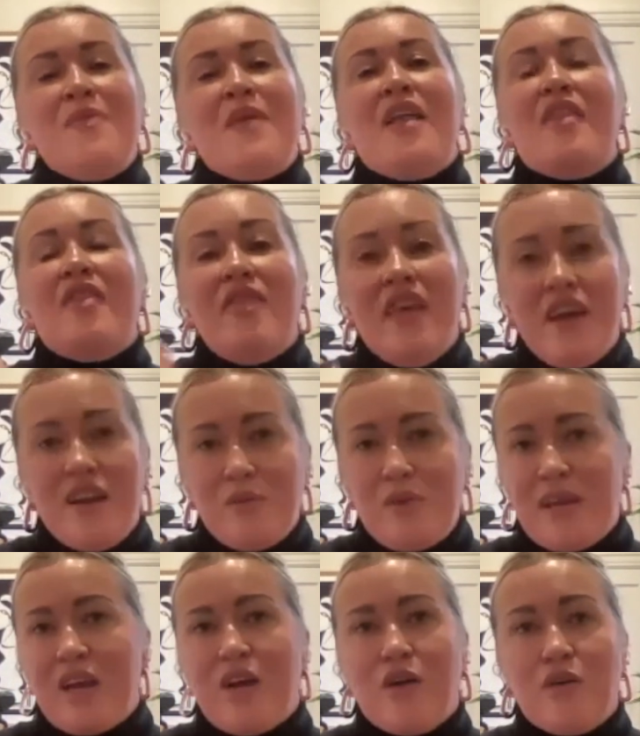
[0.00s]
And then we
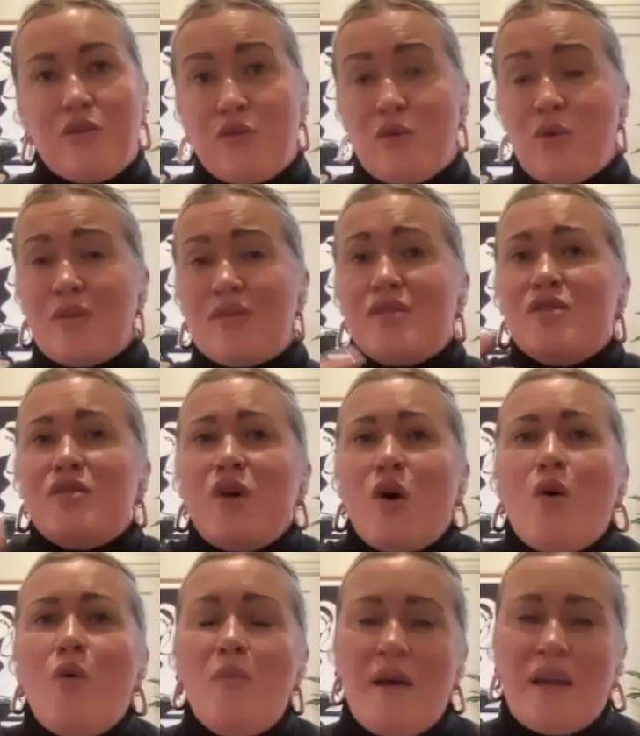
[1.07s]
can go through
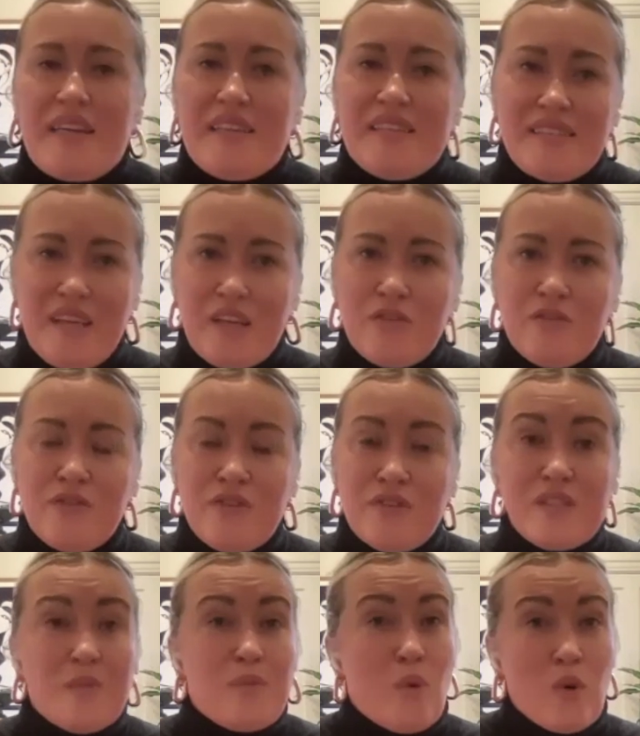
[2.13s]
so many
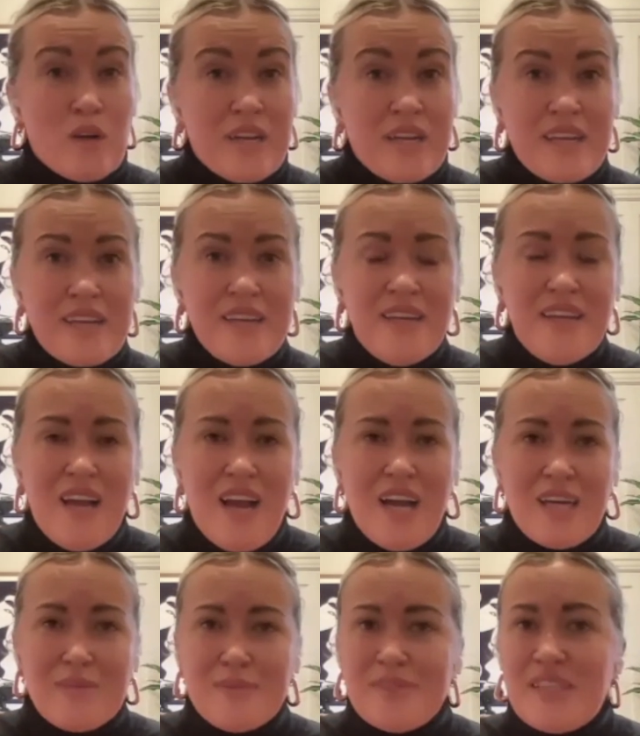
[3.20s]
self-supporting,
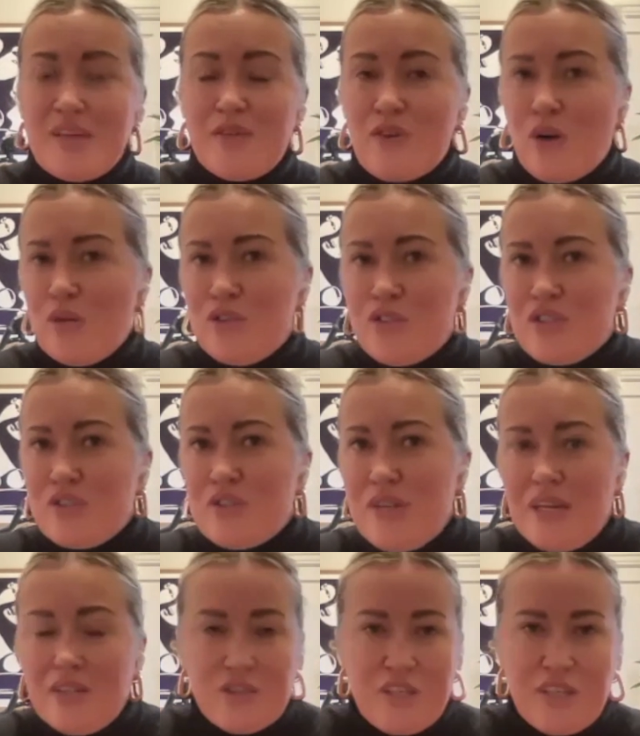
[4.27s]
self-coaching
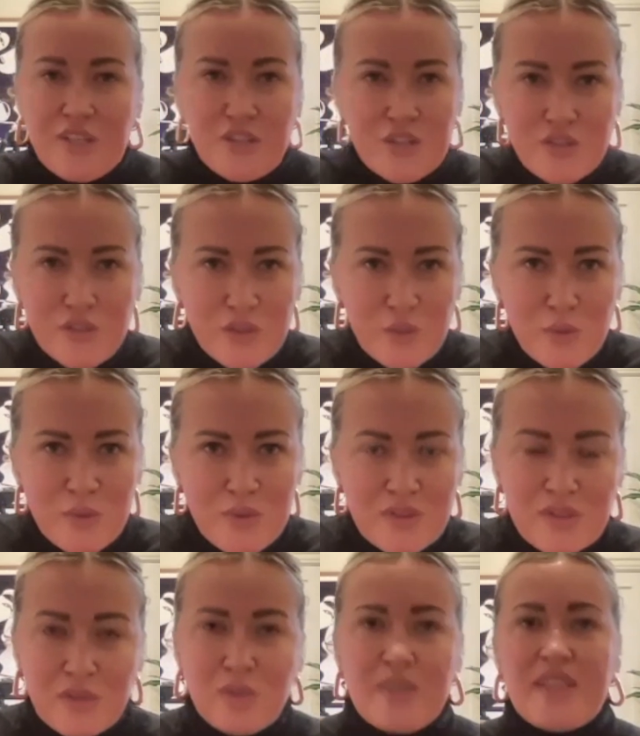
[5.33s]
educational tools
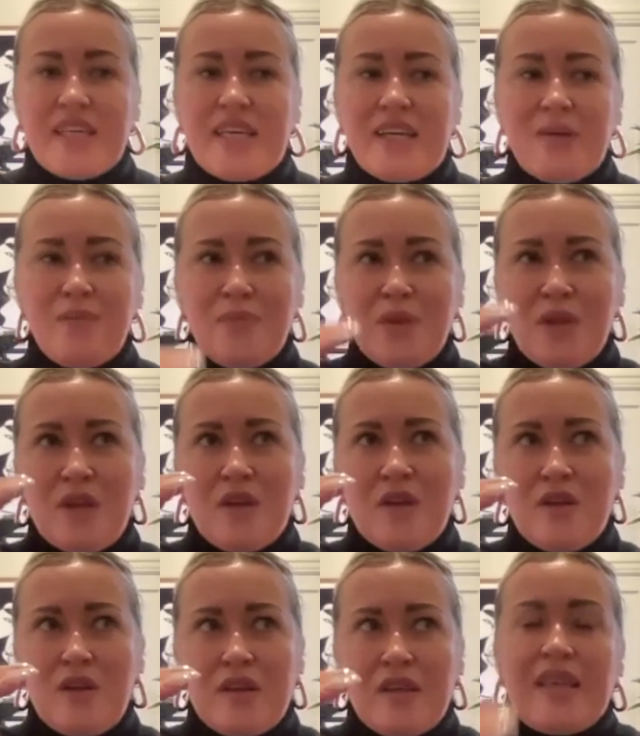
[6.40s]
to really
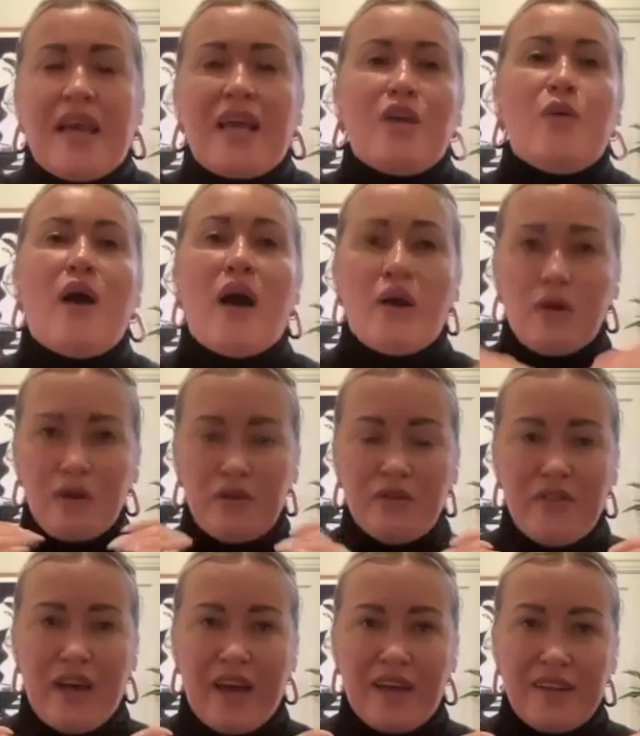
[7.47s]
get you out of
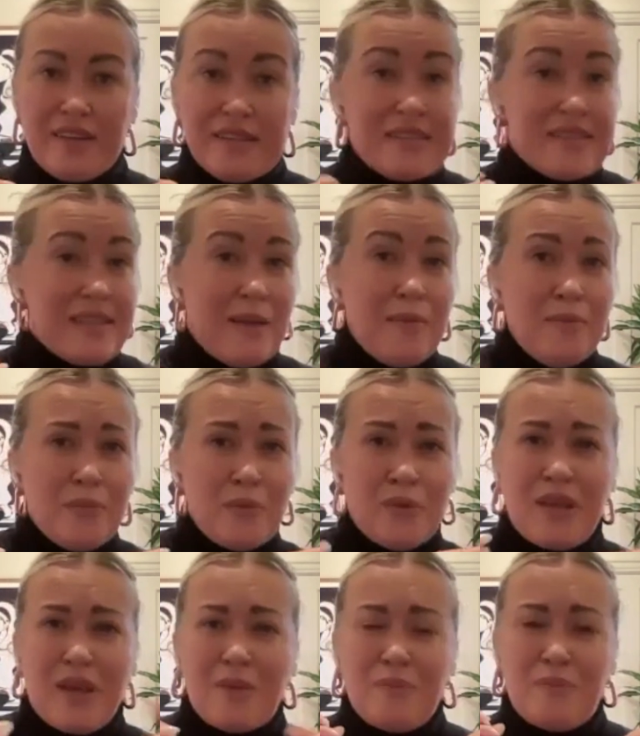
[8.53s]
that slump or
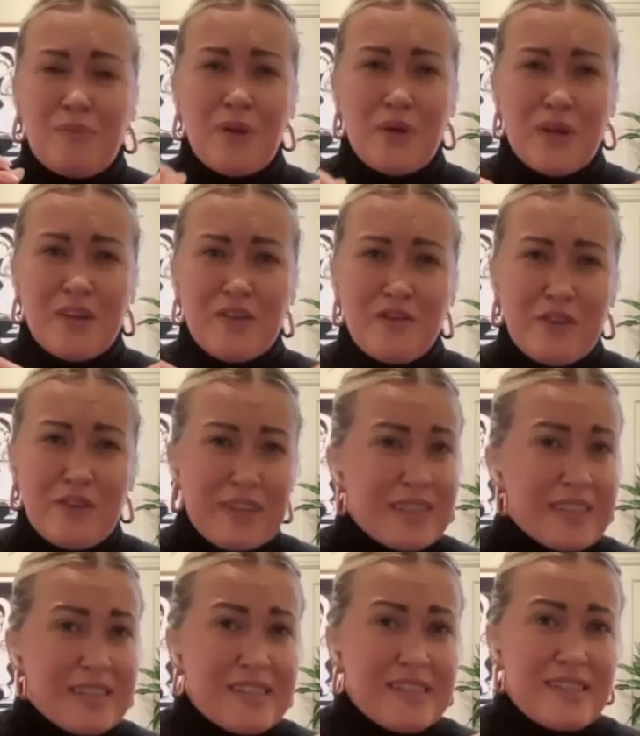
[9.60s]
that period of
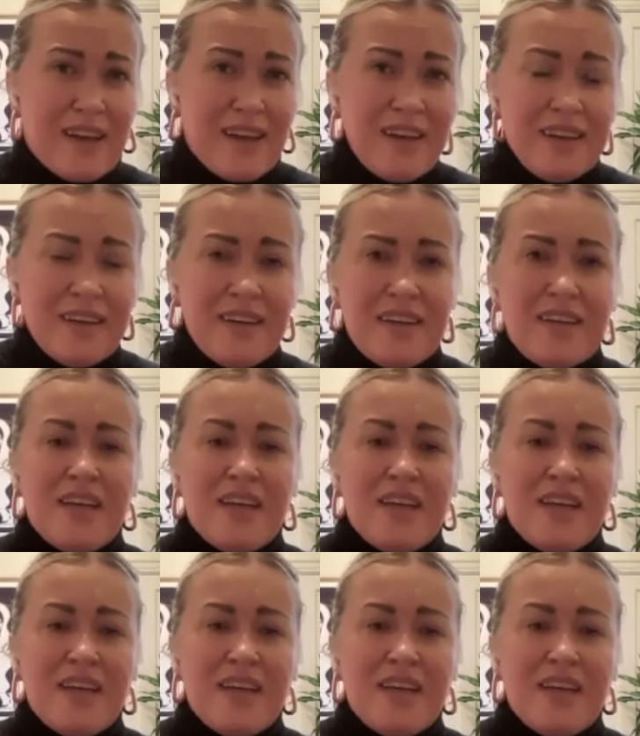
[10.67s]
feeling stuck,